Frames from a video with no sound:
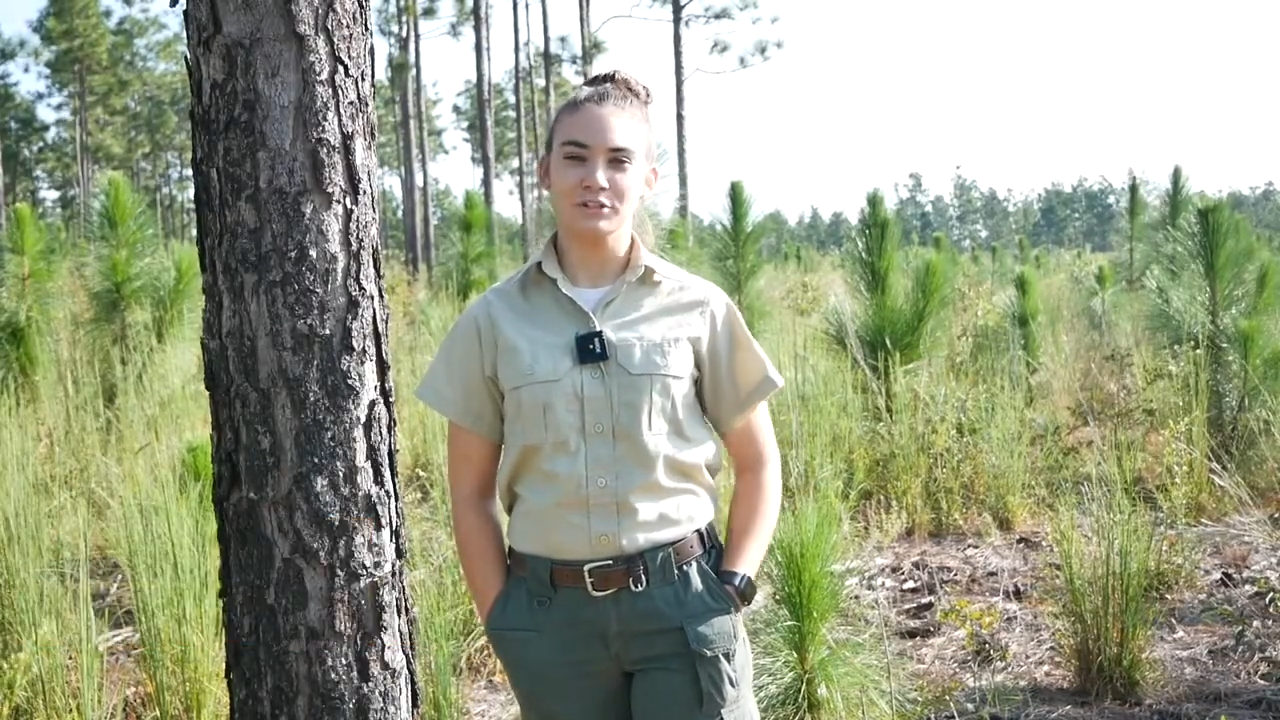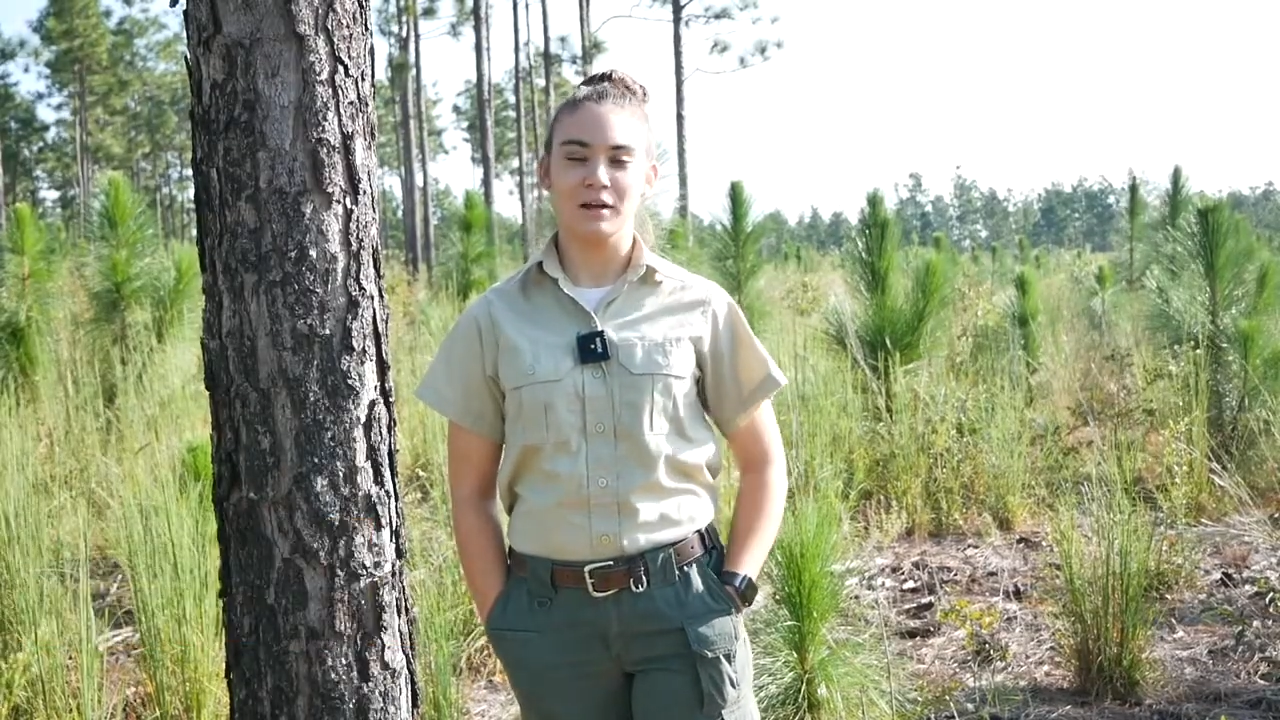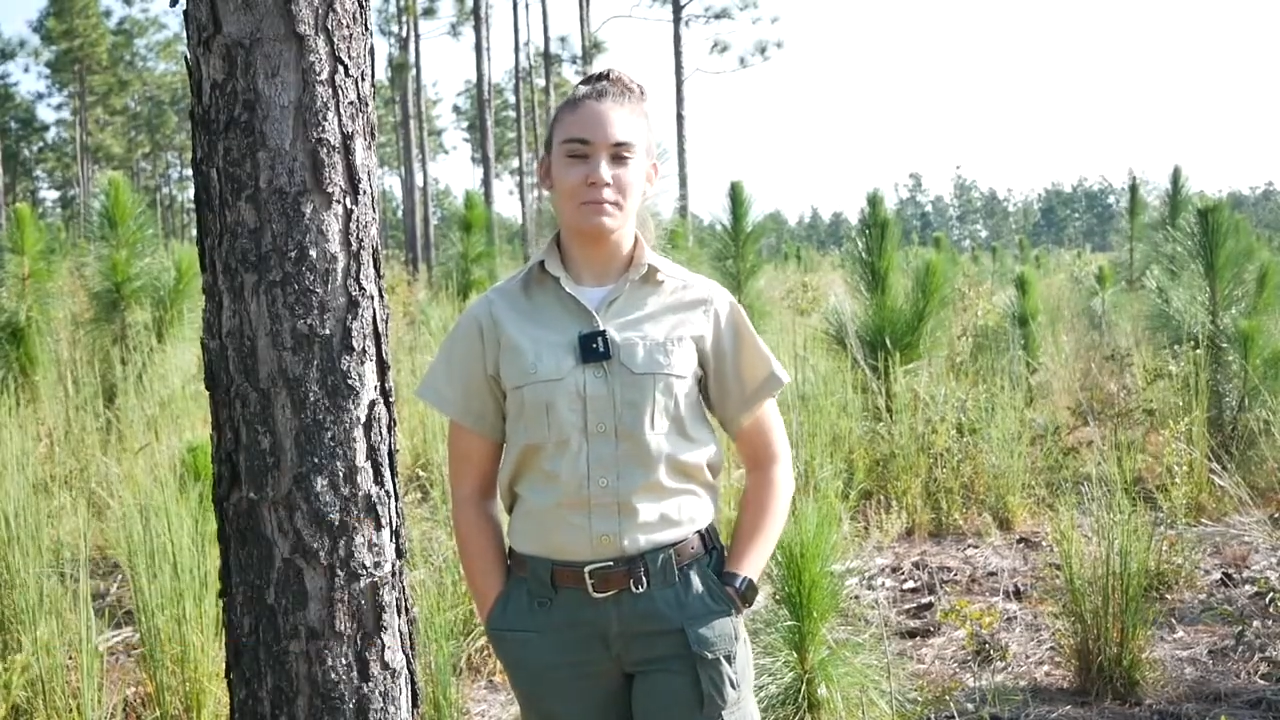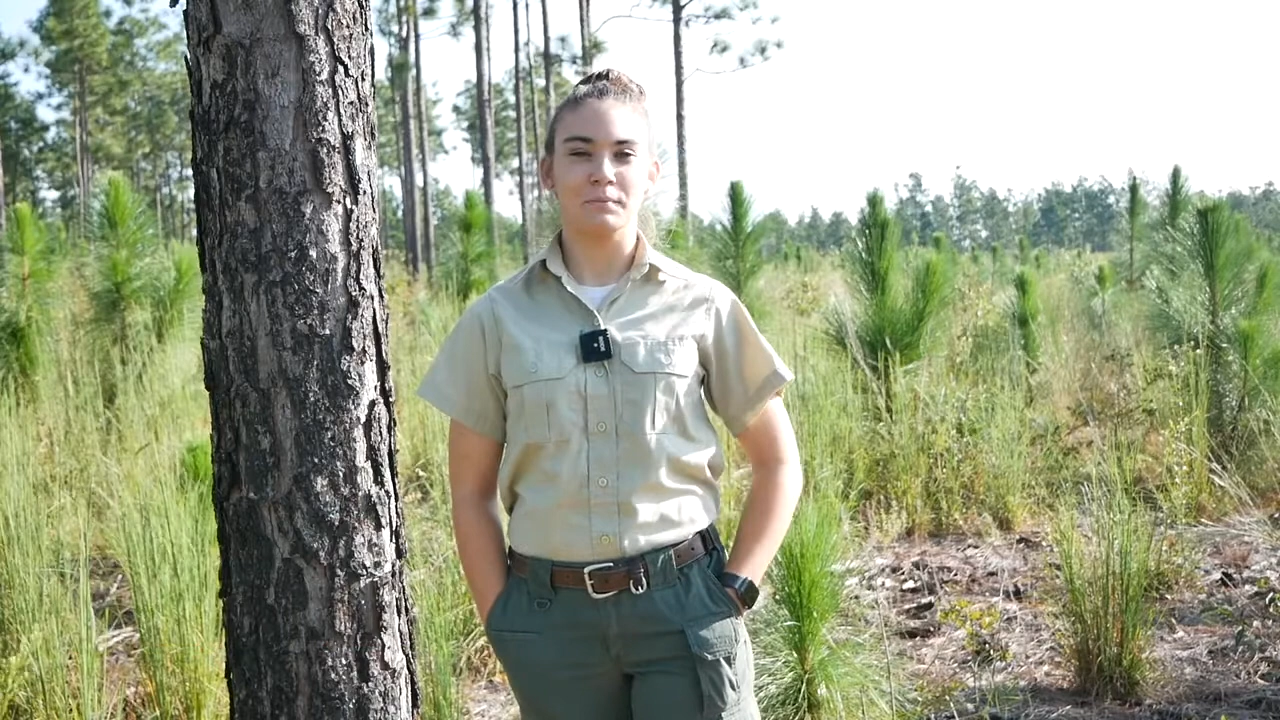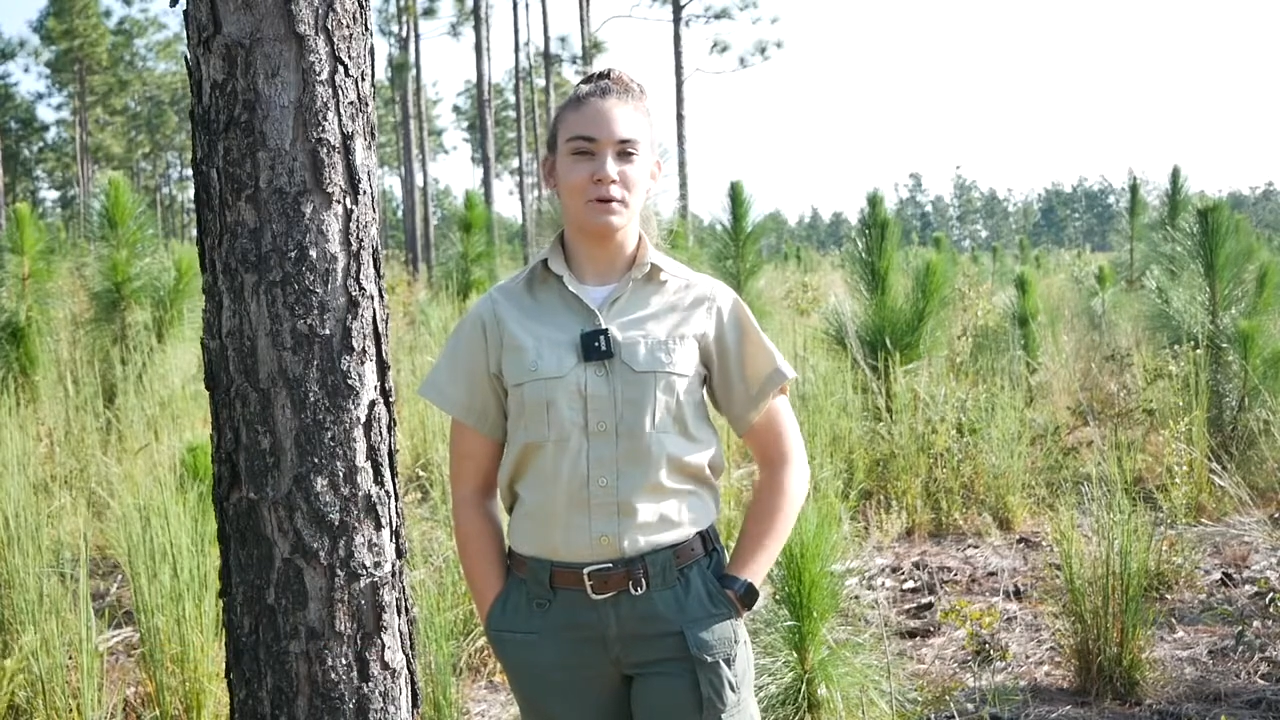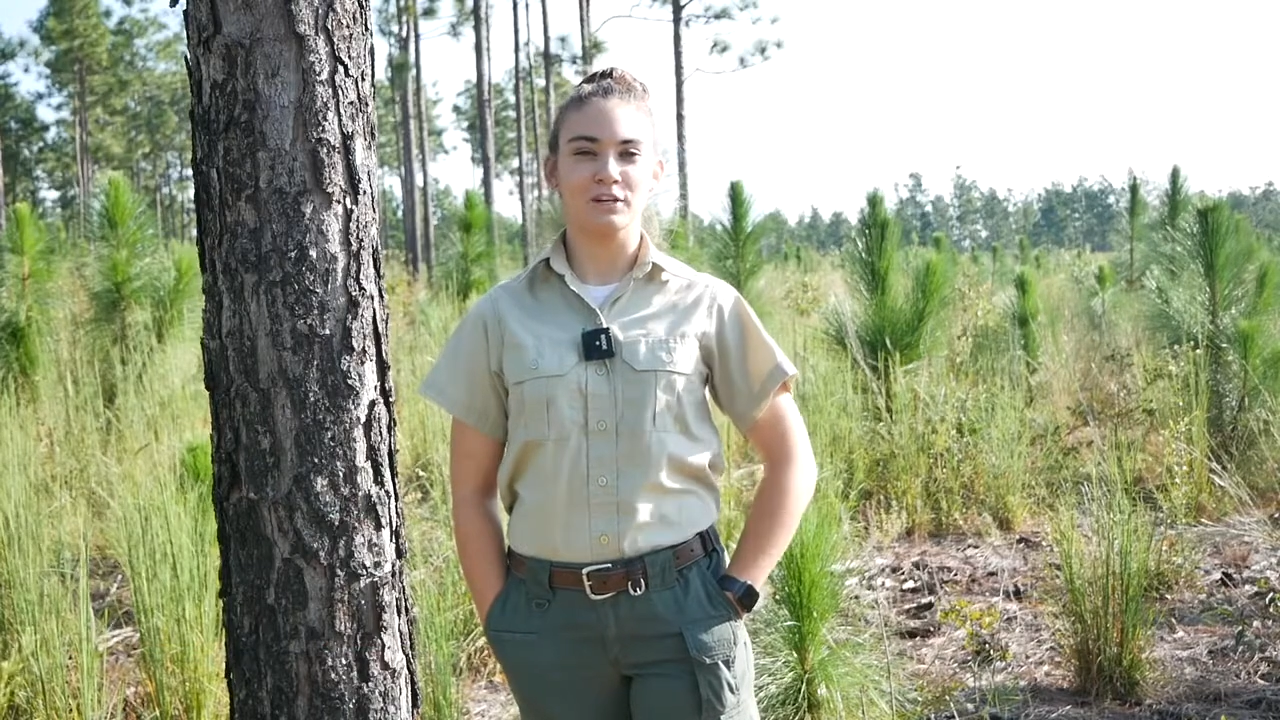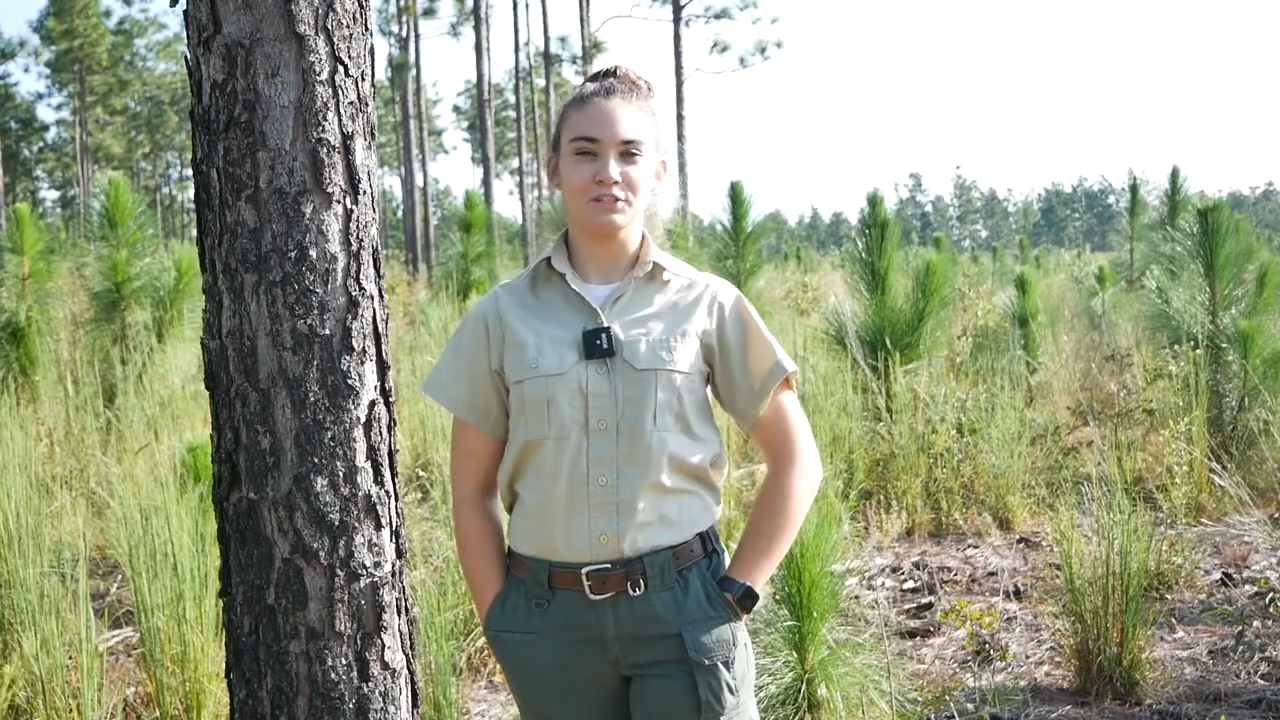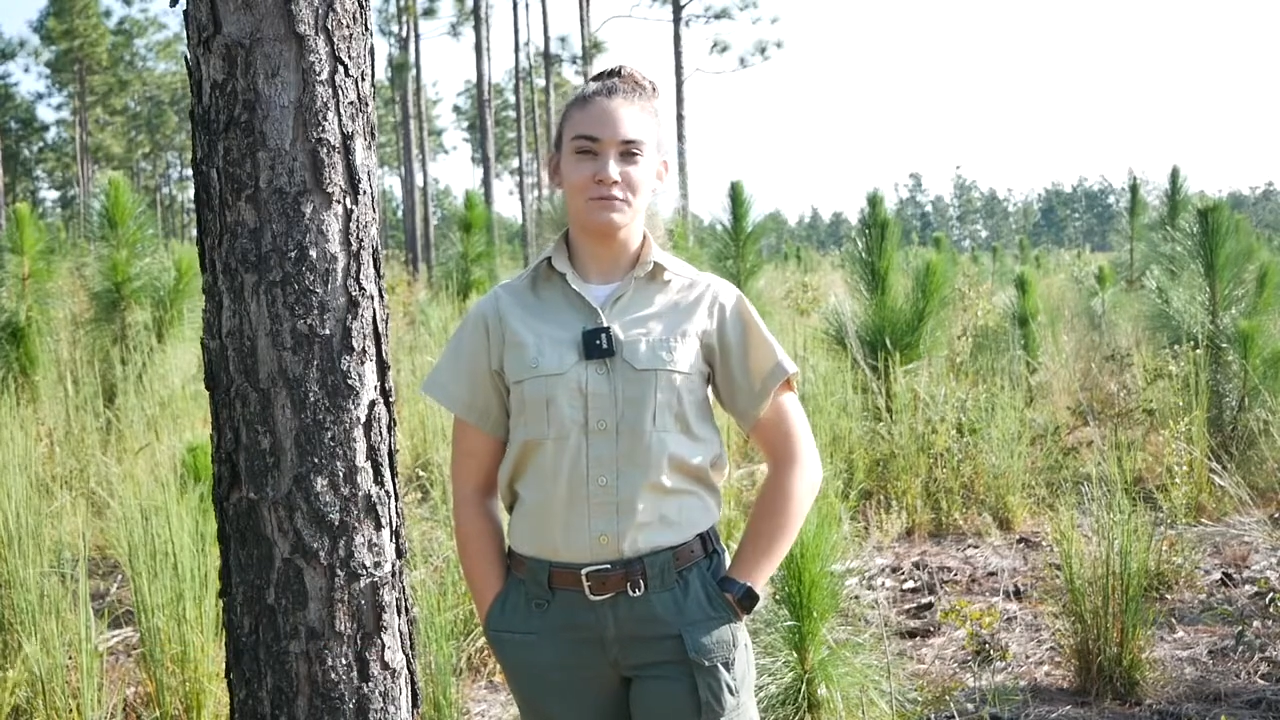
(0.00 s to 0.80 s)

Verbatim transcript: I'm a project